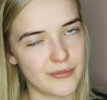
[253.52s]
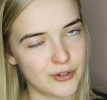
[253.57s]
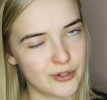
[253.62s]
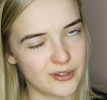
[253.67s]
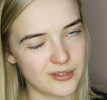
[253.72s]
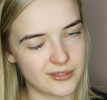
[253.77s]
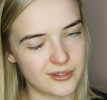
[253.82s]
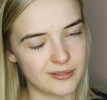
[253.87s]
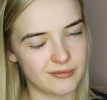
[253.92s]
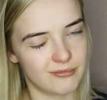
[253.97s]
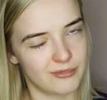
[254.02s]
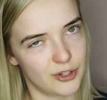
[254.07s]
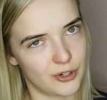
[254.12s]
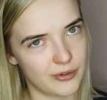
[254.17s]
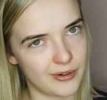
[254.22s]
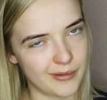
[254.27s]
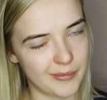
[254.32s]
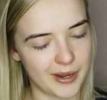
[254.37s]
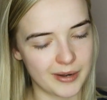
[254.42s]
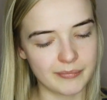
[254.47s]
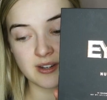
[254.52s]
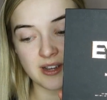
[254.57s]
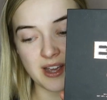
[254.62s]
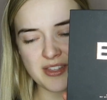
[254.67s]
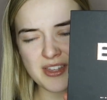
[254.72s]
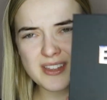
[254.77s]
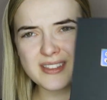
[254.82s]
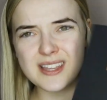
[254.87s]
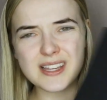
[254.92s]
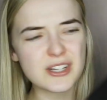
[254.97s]
haven't used it, you know what I mean?
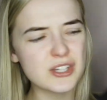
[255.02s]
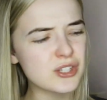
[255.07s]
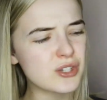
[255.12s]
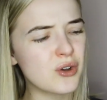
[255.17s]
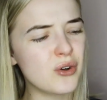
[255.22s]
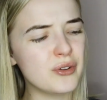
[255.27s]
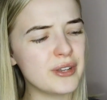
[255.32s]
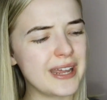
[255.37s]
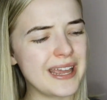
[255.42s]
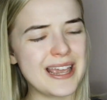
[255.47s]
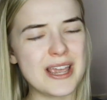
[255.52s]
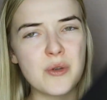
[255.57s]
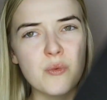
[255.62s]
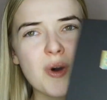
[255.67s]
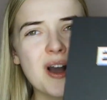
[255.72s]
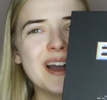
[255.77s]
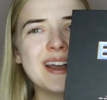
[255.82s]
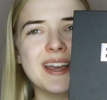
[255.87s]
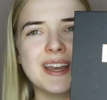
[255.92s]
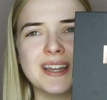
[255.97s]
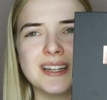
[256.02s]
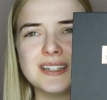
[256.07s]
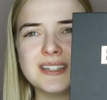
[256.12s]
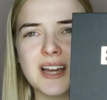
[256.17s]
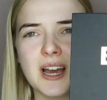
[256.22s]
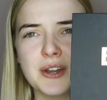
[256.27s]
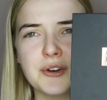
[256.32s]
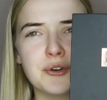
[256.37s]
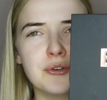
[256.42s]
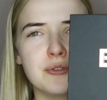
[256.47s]
I think they're just called
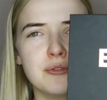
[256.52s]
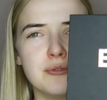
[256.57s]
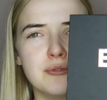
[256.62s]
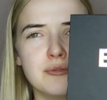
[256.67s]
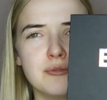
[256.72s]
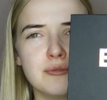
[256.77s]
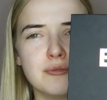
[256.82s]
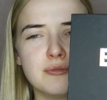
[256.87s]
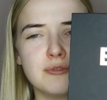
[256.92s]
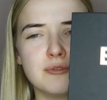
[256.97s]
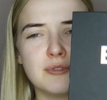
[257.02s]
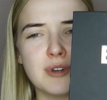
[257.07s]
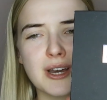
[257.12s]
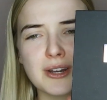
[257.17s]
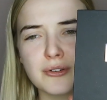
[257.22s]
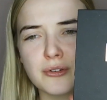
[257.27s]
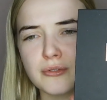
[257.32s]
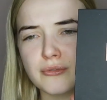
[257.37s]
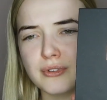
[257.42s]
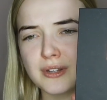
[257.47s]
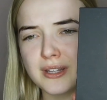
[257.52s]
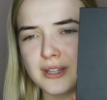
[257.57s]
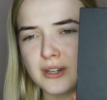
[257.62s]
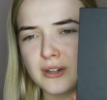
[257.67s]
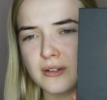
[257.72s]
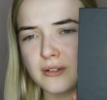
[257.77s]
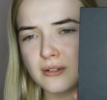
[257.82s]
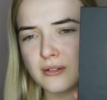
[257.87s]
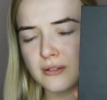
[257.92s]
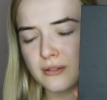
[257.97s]
EYN. I don't
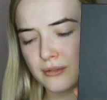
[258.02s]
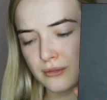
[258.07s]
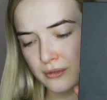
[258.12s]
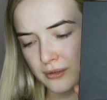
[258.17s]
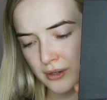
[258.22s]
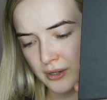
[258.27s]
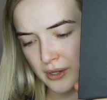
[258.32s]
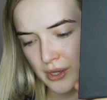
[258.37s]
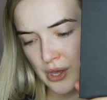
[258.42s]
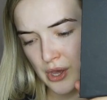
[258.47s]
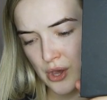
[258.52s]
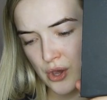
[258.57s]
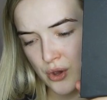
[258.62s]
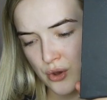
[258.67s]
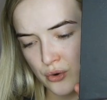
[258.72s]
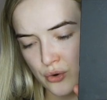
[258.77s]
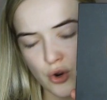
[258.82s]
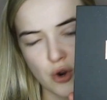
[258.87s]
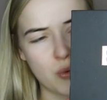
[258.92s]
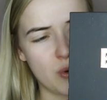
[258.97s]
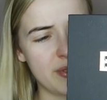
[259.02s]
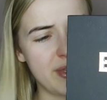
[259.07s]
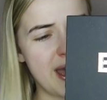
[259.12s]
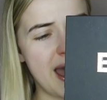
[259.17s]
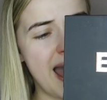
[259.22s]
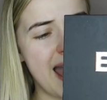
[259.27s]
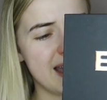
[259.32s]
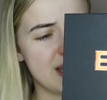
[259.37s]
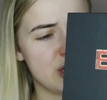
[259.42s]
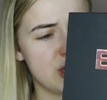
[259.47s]
really know what
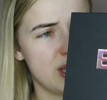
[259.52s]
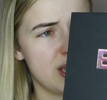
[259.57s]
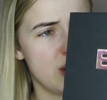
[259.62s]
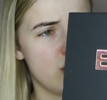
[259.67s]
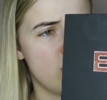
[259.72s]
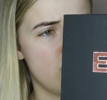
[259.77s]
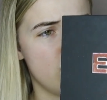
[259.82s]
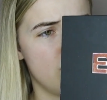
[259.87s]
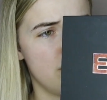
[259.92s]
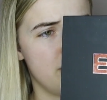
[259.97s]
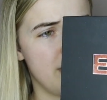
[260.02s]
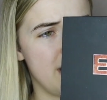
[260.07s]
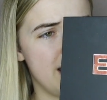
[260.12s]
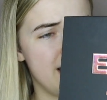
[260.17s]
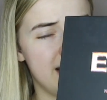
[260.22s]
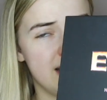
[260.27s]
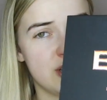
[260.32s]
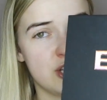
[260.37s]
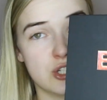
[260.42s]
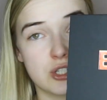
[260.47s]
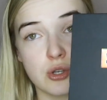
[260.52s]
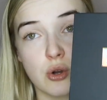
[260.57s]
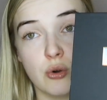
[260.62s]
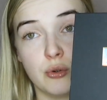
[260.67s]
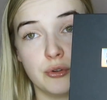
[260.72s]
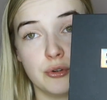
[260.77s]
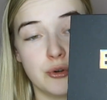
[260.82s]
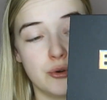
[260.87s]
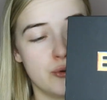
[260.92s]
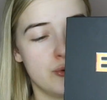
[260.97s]
they're actually called, but it's just
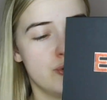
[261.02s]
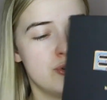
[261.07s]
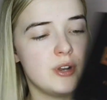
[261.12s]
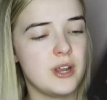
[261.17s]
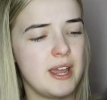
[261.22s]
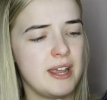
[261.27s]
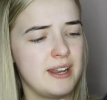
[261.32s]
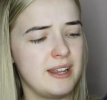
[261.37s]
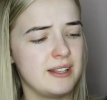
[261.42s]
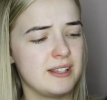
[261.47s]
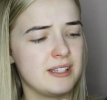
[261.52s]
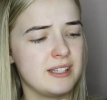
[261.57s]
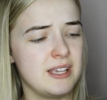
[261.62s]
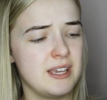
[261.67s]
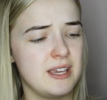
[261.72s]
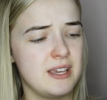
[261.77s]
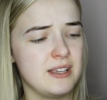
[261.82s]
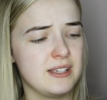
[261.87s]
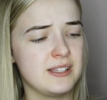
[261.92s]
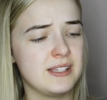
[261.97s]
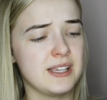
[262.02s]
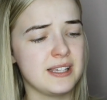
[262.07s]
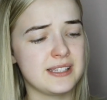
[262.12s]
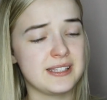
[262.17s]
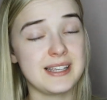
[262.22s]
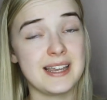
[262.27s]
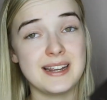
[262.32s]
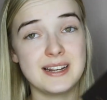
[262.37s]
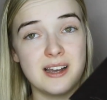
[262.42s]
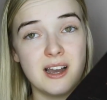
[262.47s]
called Nude, and it's the
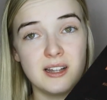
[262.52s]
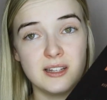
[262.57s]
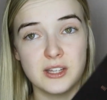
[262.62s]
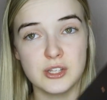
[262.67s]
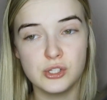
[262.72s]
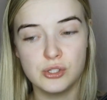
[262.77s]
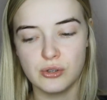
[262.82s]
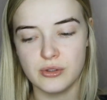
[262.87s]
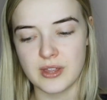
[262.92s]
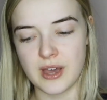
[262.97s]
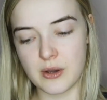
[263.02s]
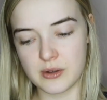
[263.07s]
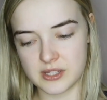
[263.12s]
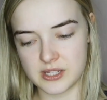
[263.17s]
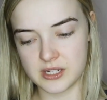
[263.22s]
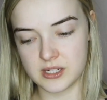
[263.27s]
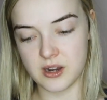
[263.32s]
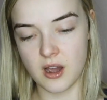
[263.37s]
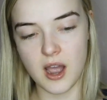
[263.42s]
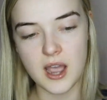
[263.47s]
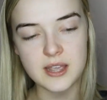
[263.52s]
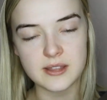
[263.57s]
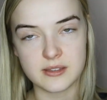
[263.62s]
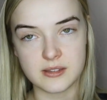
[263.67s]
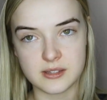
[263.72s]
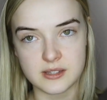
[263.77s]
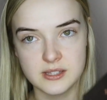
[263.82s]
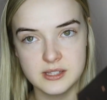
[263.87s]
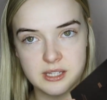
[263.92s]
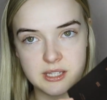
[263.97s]
16 colors. So that was a
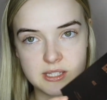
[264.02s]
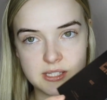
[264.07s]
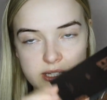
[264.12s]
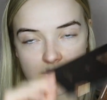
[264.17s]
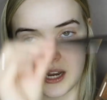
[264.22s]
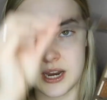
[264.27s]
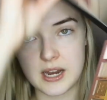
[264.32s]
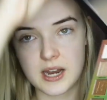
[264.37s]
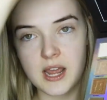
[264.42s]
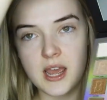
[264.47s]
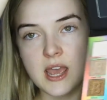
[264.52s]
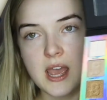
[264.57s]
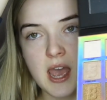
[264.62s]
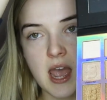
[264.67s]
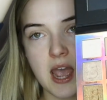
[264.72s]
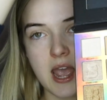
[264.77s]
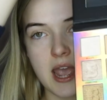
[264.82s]
9, this is 16,